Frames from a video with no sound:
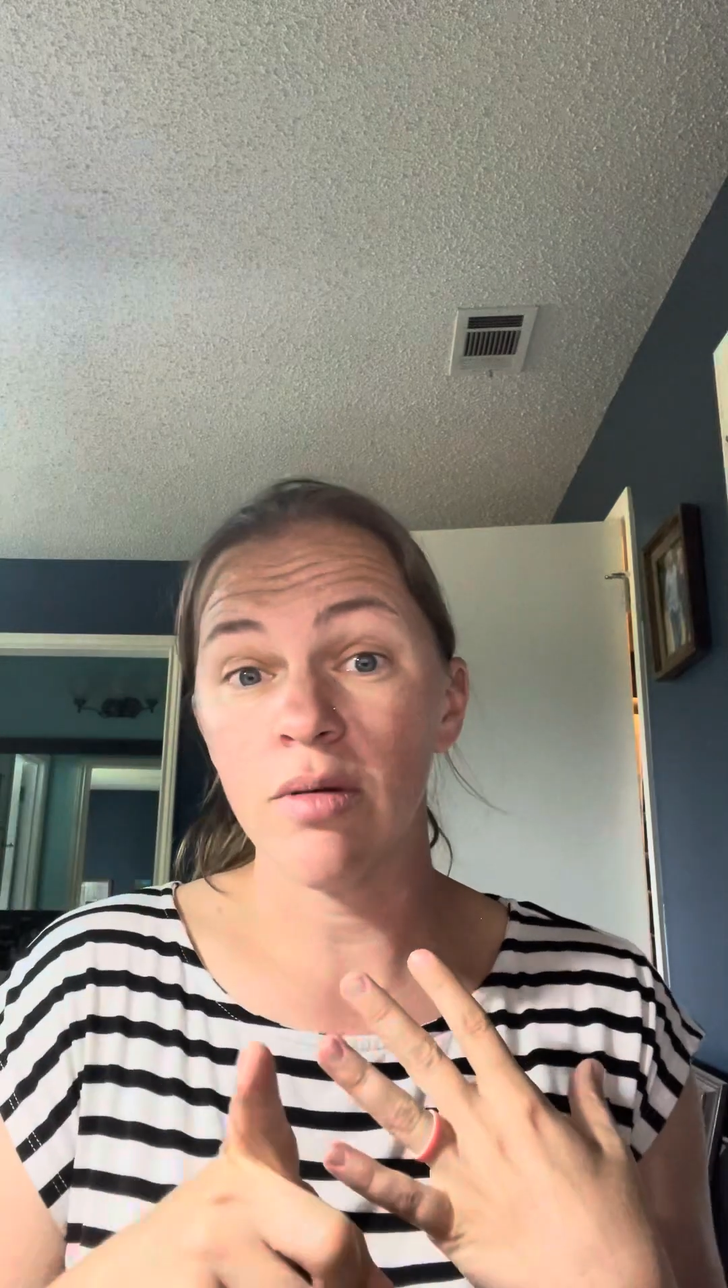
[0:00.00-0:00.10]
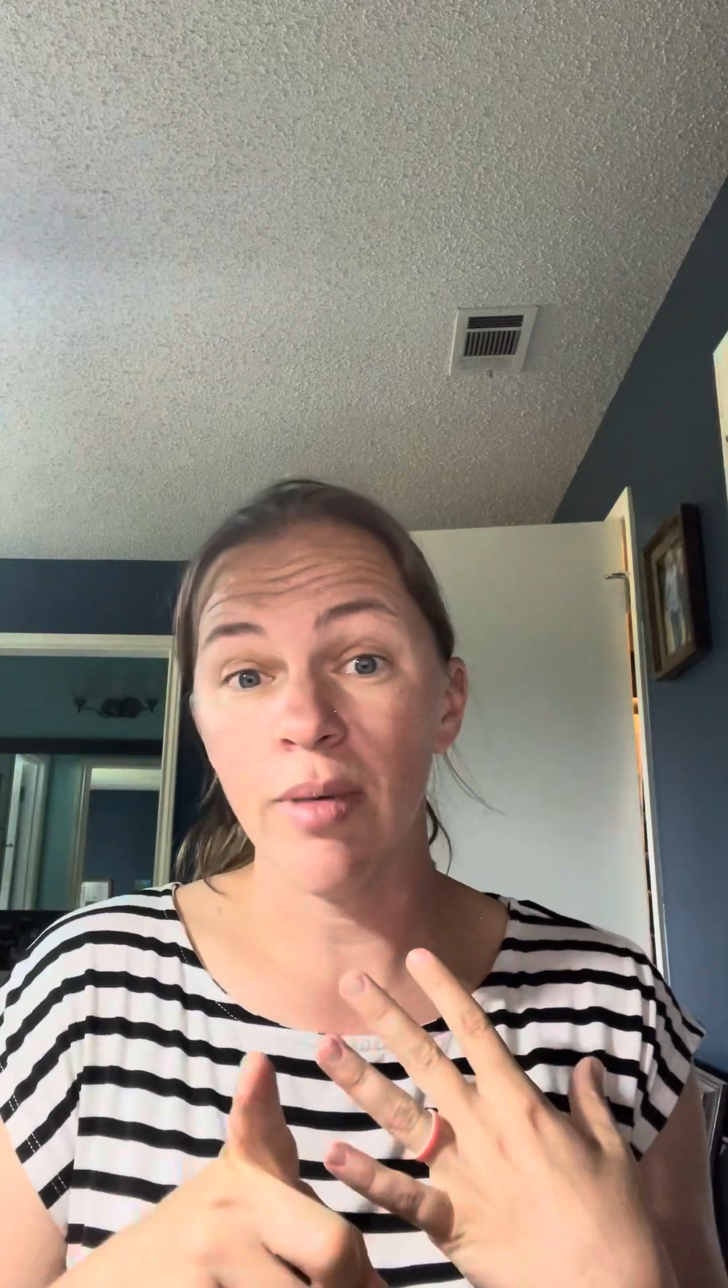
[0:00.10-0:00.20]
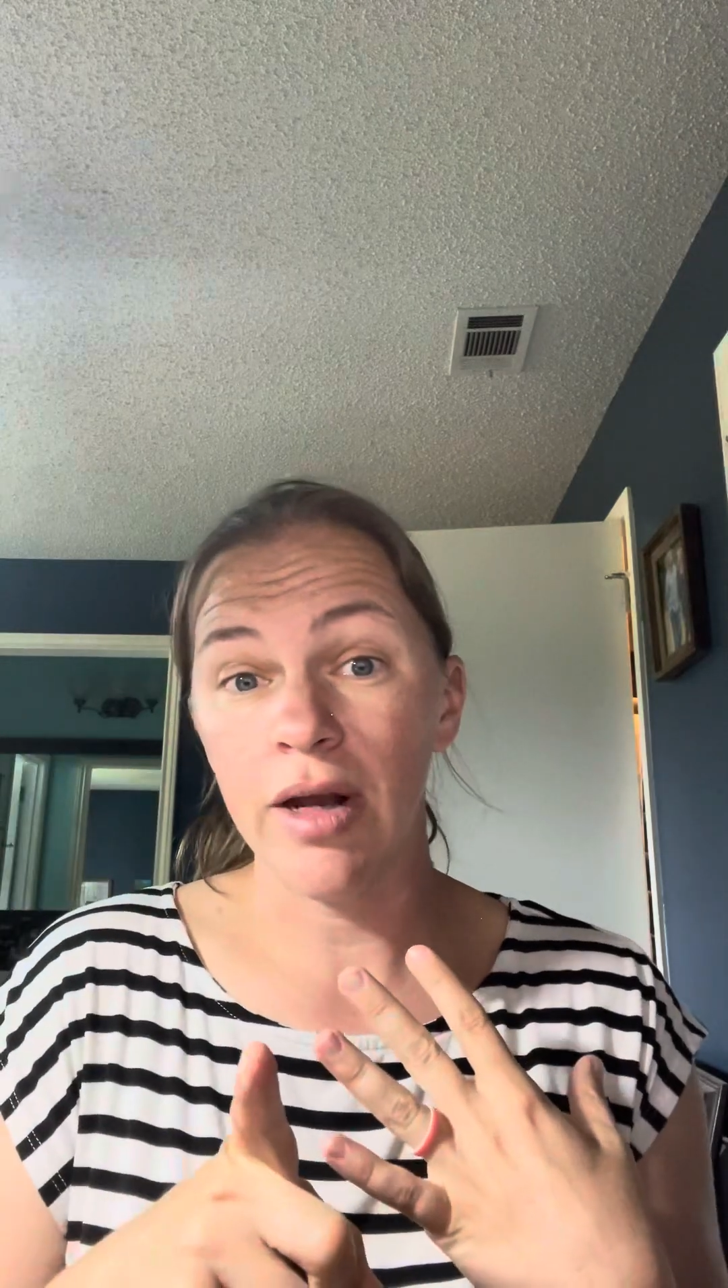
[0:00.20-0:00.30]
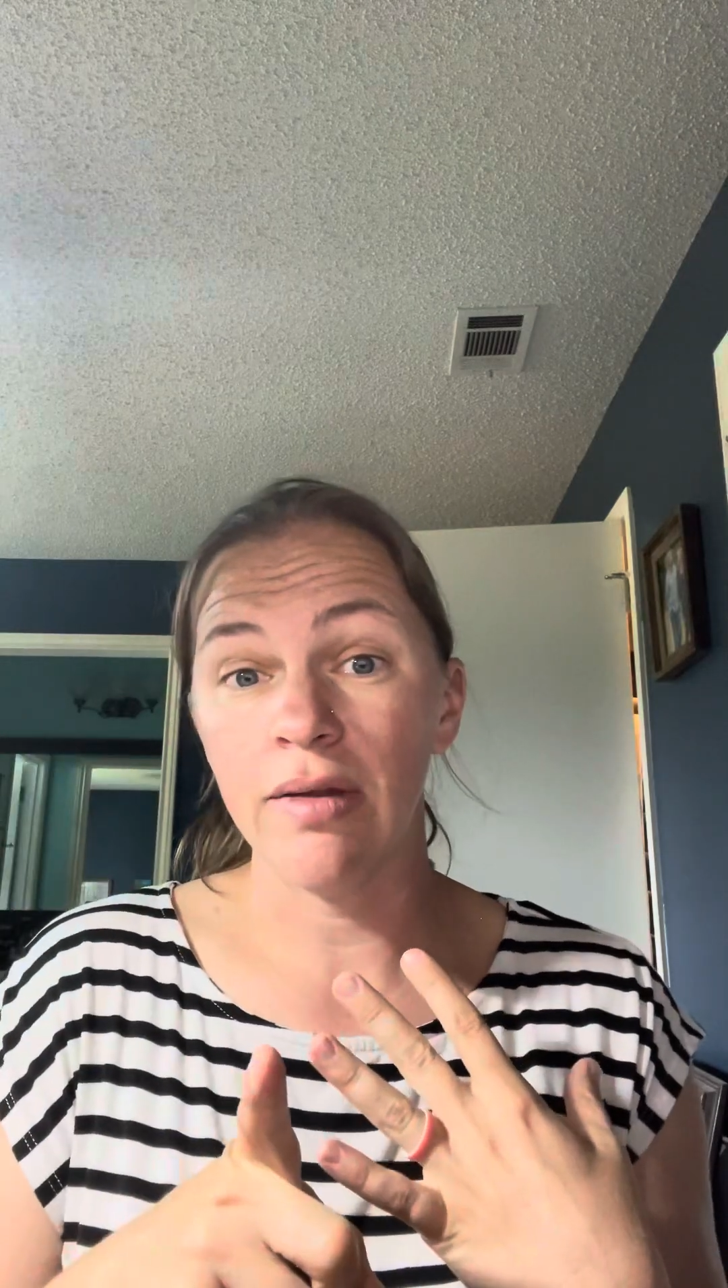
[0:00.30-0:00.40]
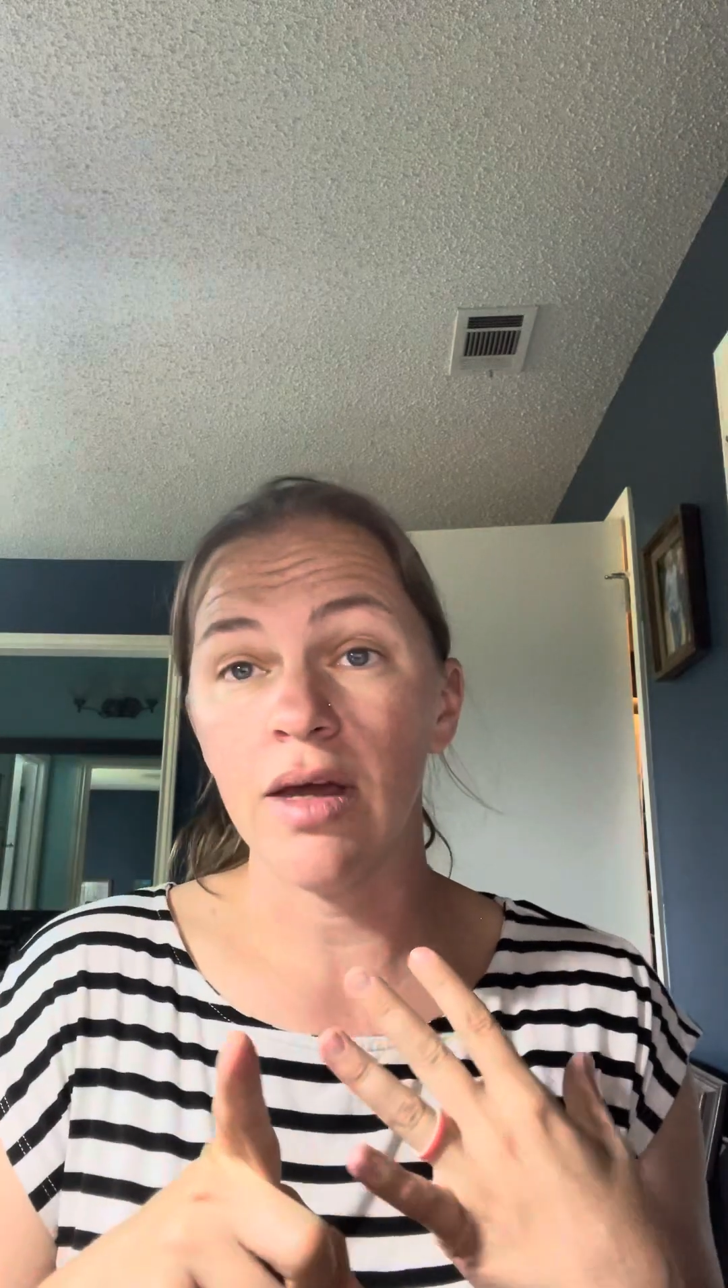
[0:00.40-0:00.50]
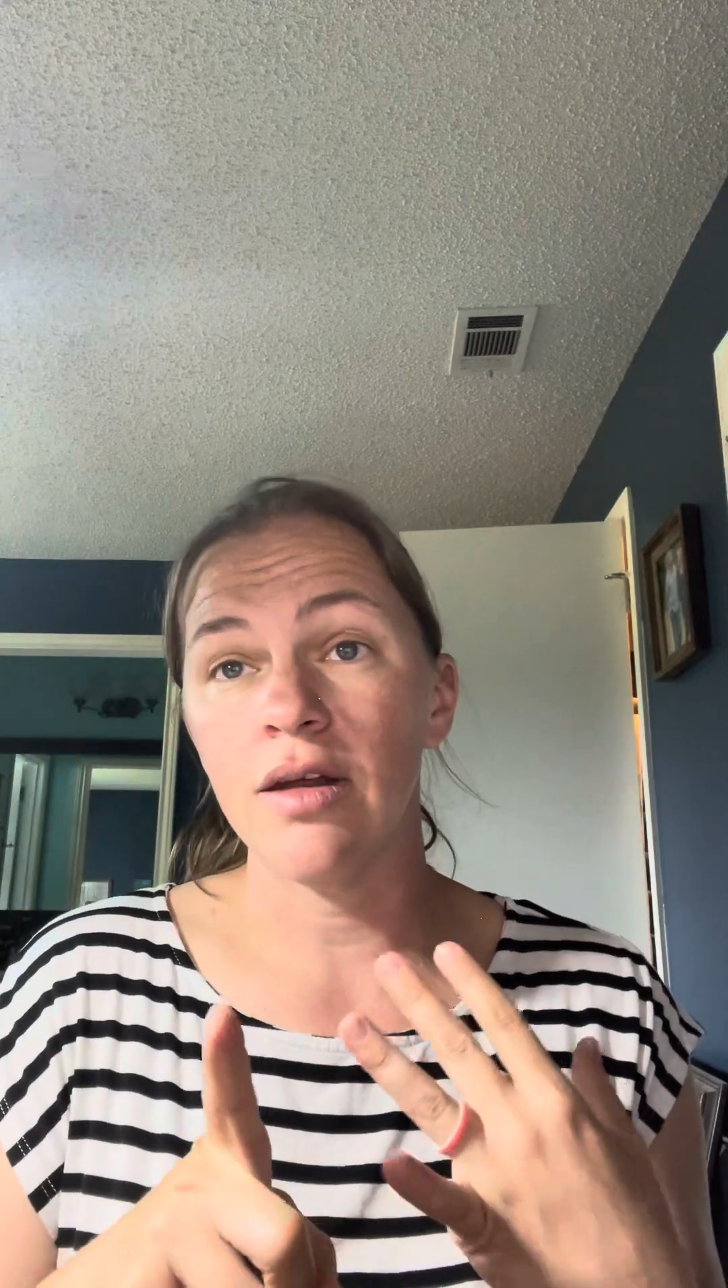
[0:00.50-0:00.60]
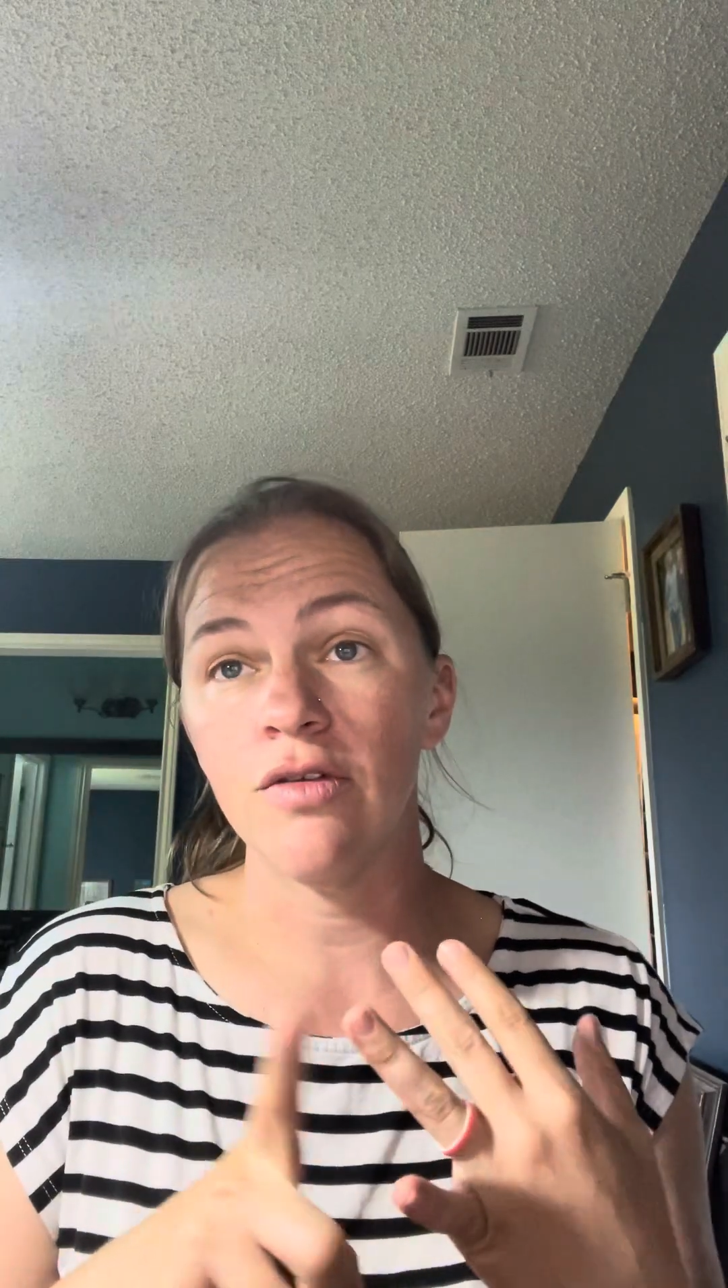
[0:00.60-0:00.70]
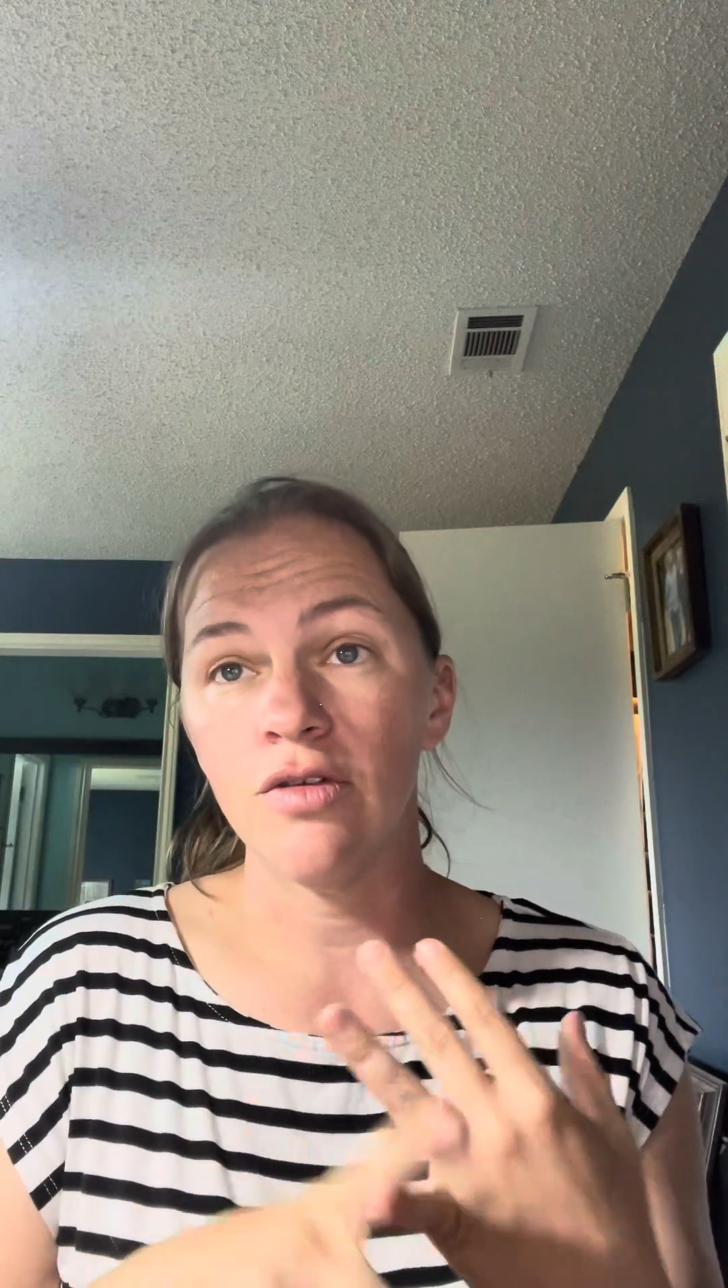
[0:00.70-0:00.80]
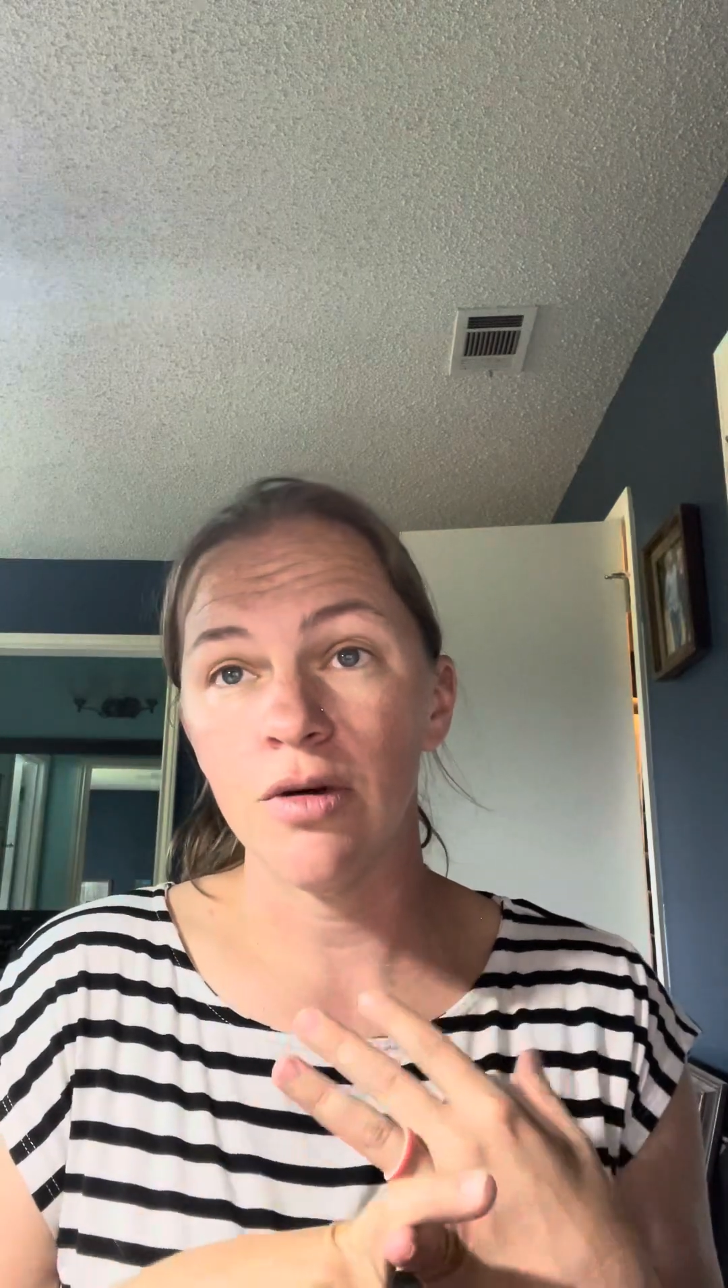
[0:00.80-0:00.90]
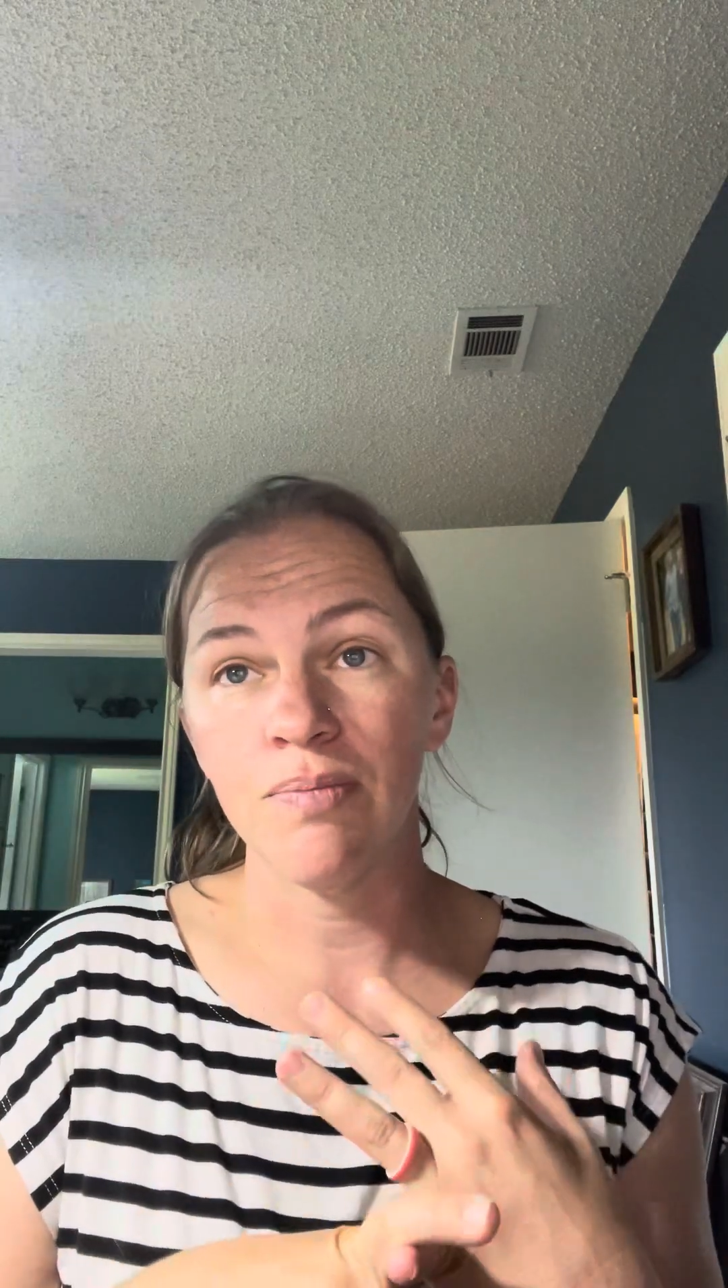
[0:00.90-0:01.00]
body like it
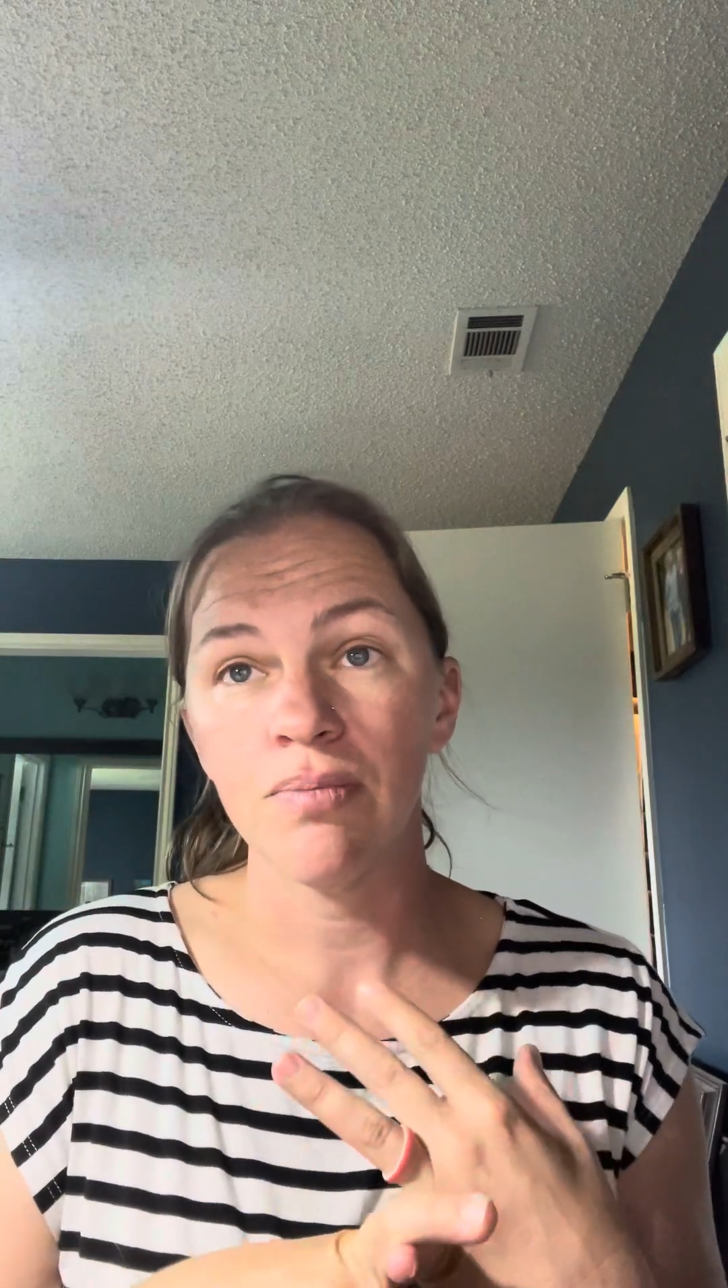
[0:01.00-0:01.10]
needs to.